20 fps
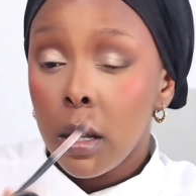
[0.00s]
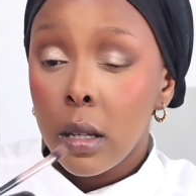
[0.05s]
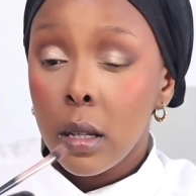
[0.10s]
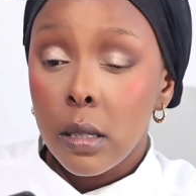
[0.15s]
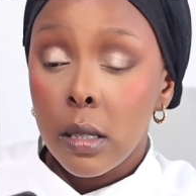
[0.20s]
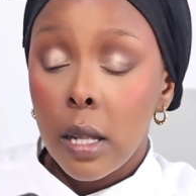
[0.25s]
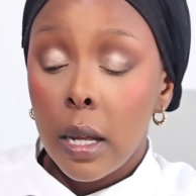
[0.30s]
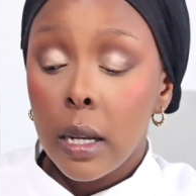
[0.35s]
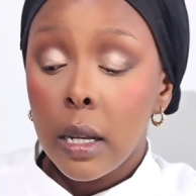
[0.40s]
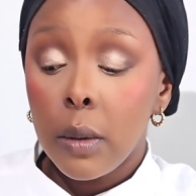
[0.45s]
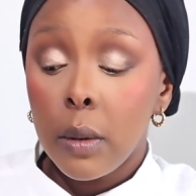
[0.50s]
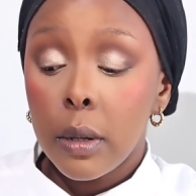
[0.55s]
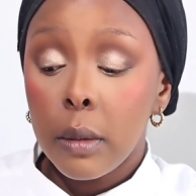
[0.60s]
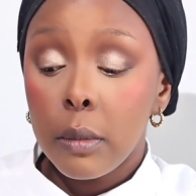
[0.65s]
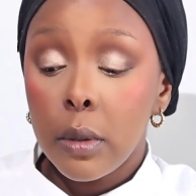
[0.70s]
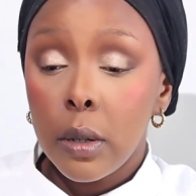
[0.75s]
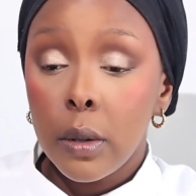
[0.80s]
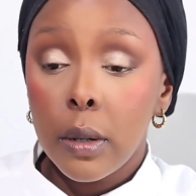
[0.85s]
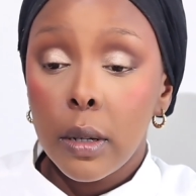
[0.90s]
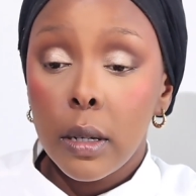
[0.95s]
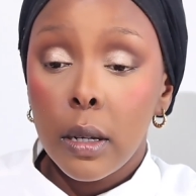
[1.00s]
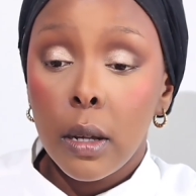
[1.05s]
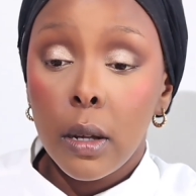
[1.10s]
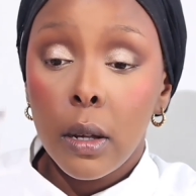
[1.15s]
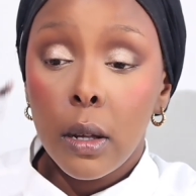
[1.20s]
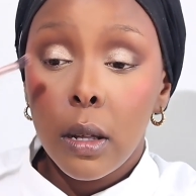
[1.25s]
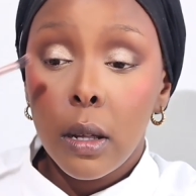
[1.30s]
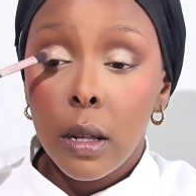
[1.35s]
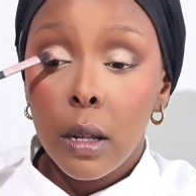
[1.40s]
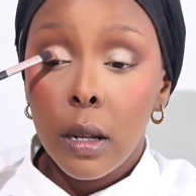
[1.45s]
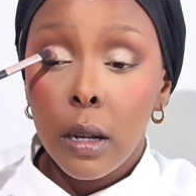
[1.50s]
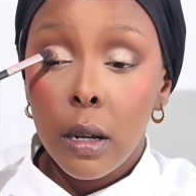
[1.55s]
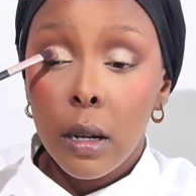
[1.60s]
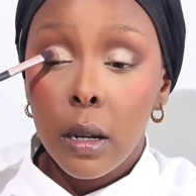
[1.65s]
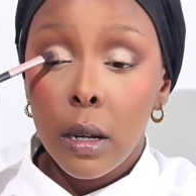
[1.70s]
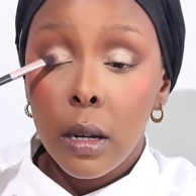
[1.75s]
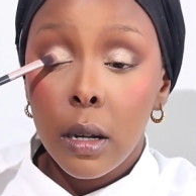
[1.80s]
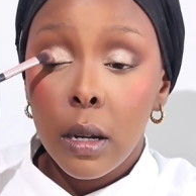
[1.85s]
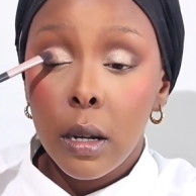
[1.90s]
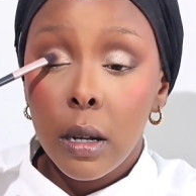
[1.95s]
Exactly what I'm doing right now.
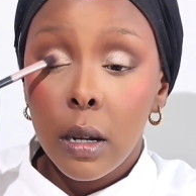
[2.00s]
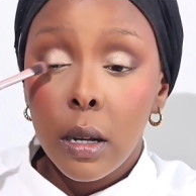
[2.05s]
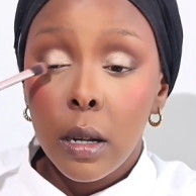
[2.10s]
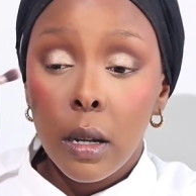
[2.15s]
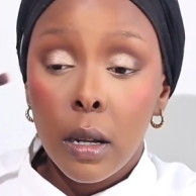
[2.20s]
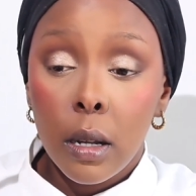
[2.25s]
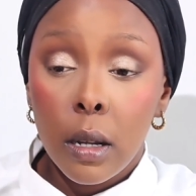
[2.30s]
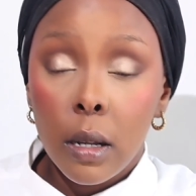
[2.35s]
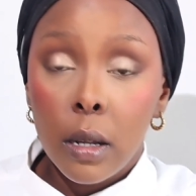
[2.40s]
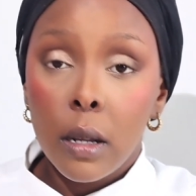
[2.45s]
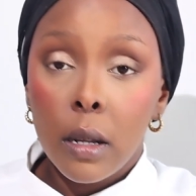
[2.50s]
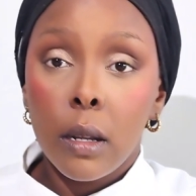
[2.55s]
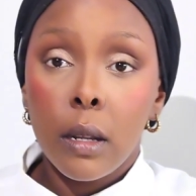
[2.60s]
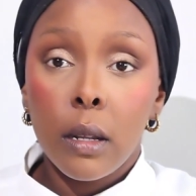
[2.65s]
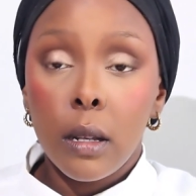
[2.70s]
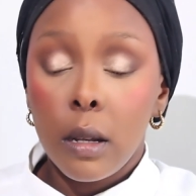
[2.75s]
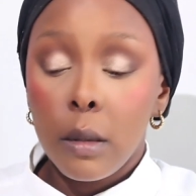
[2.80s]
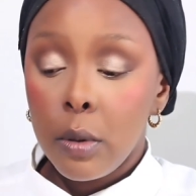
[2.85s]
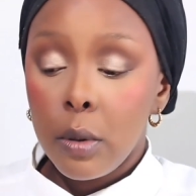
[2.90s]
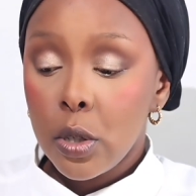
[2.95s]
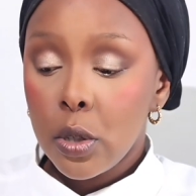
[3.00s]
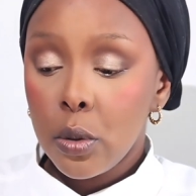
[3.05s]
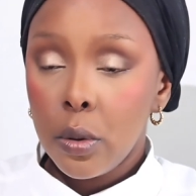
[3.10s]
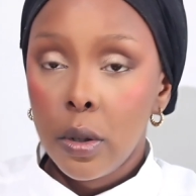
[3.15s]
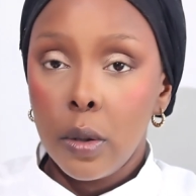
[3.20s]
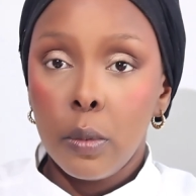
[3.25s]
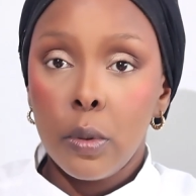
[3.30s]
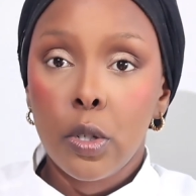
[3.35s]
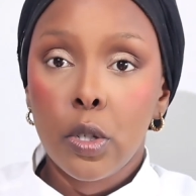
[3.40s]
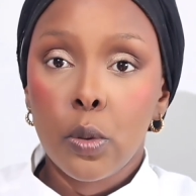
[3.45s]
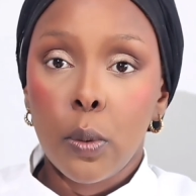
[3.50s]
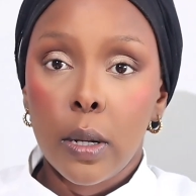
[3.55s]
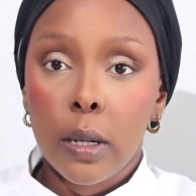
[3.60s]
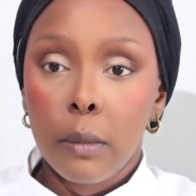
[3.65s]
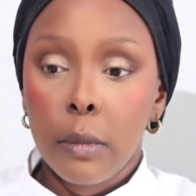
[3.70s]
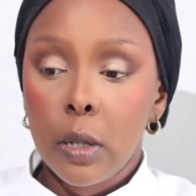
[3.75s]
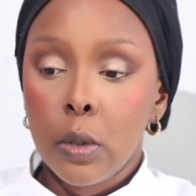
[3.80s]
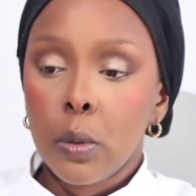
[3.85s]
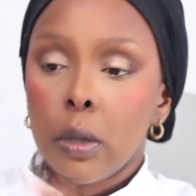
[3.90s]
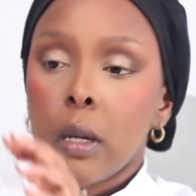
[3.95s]
Let me show you which one
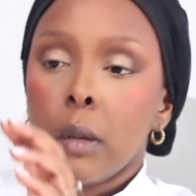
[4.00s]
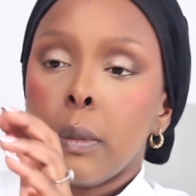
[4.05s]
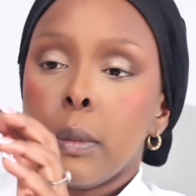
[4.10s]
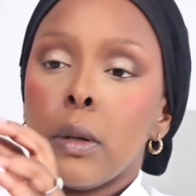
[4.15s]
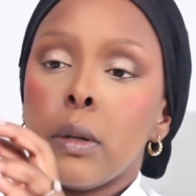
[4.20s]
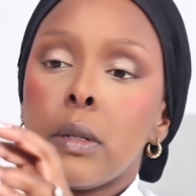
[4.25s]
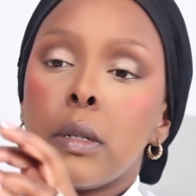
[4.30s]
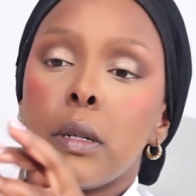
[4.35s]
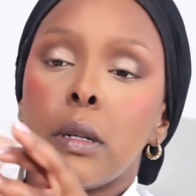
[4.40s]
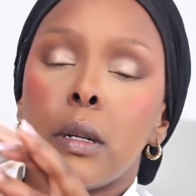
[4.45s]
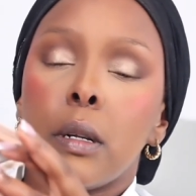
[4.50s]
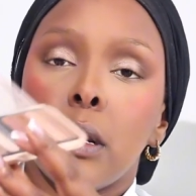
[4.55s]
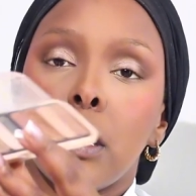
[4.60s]
am I talking about.